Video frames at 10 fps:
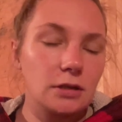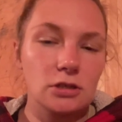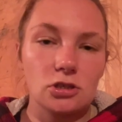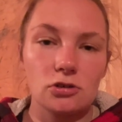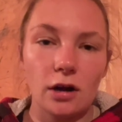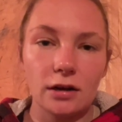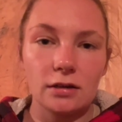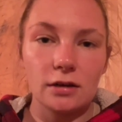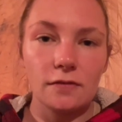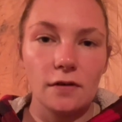
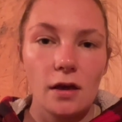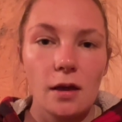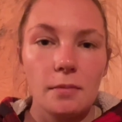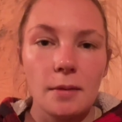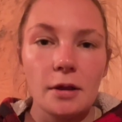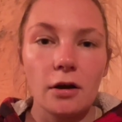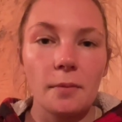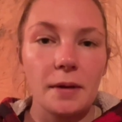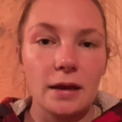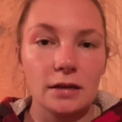destructive, maybe not
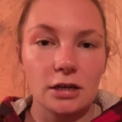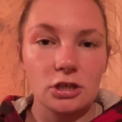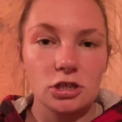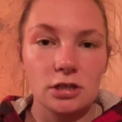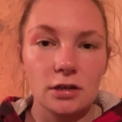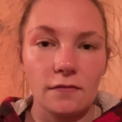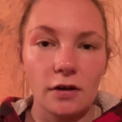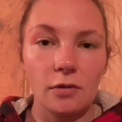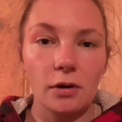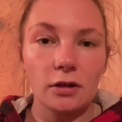paying attention
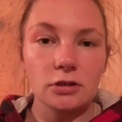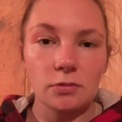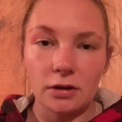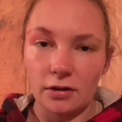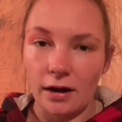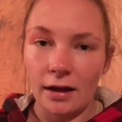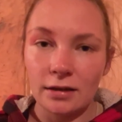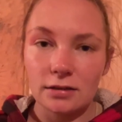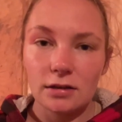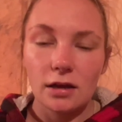very well to where they're
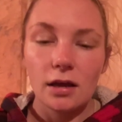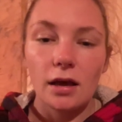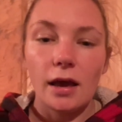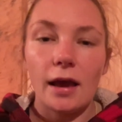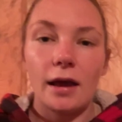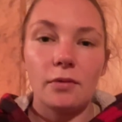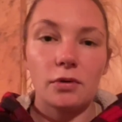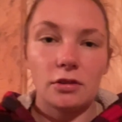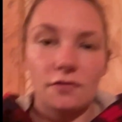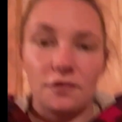at and
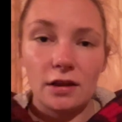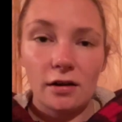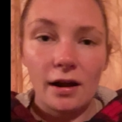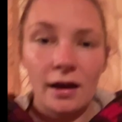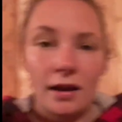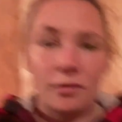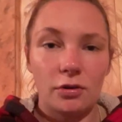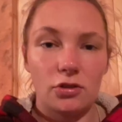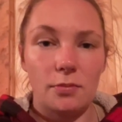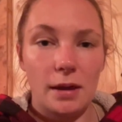where their feet are at and
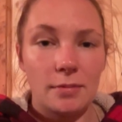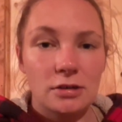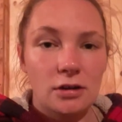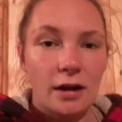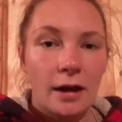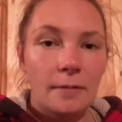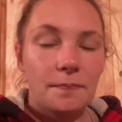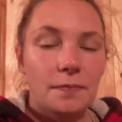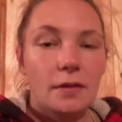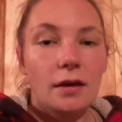where their babies are at.
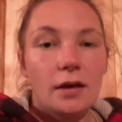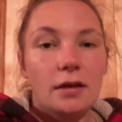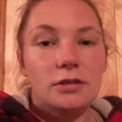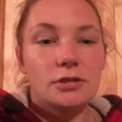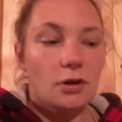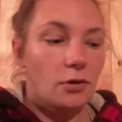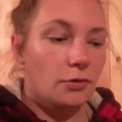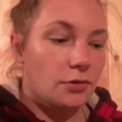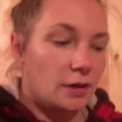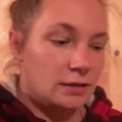So
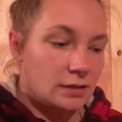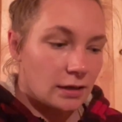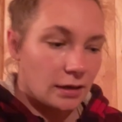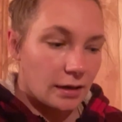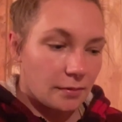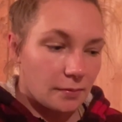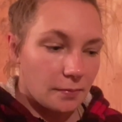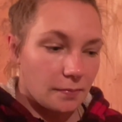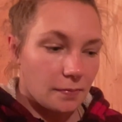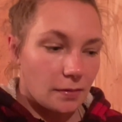things can get,
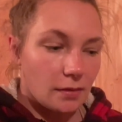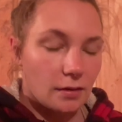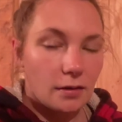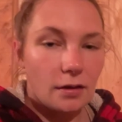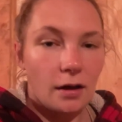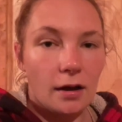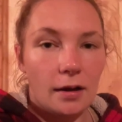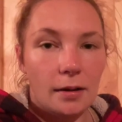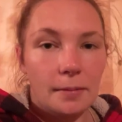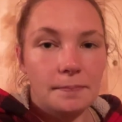
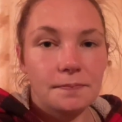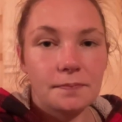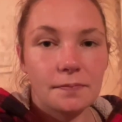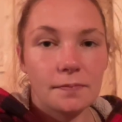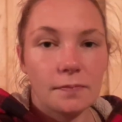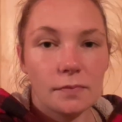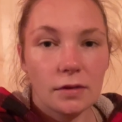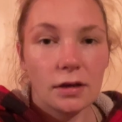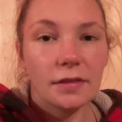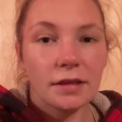um,
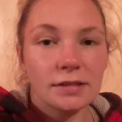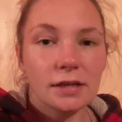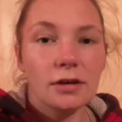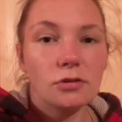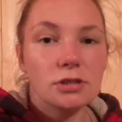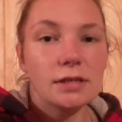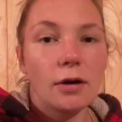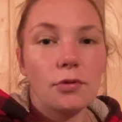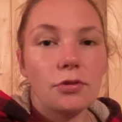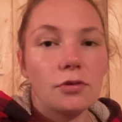things can go
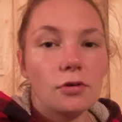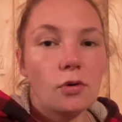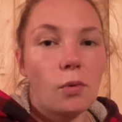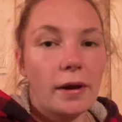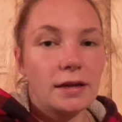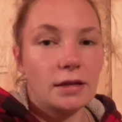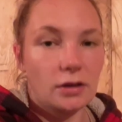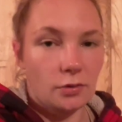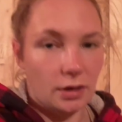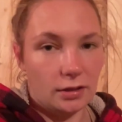south quite
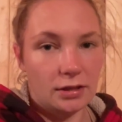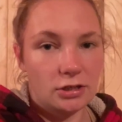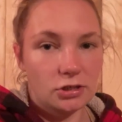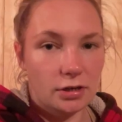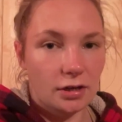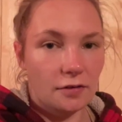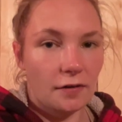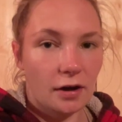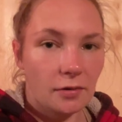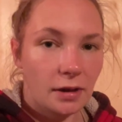quickly during a
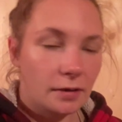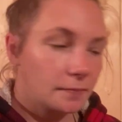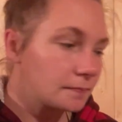farrowing,